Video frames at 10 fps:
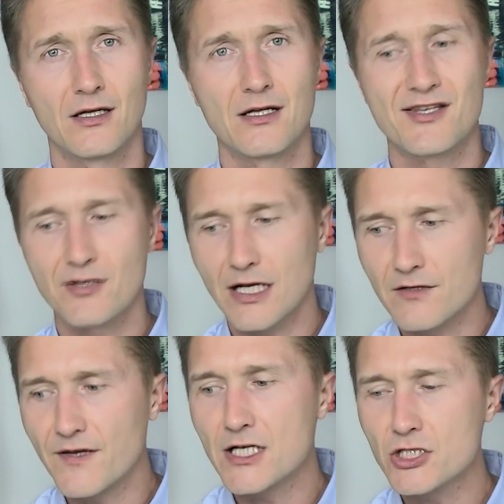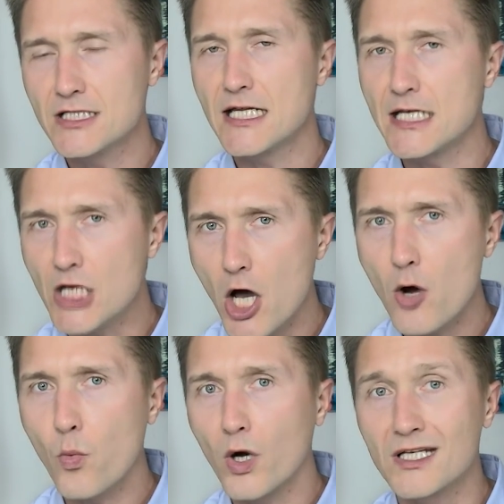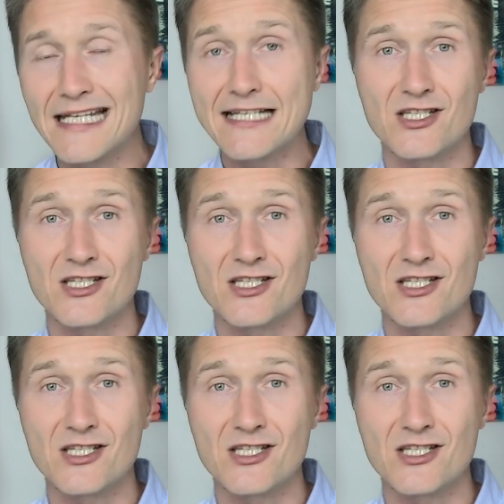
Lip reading: so that eventually they know what leads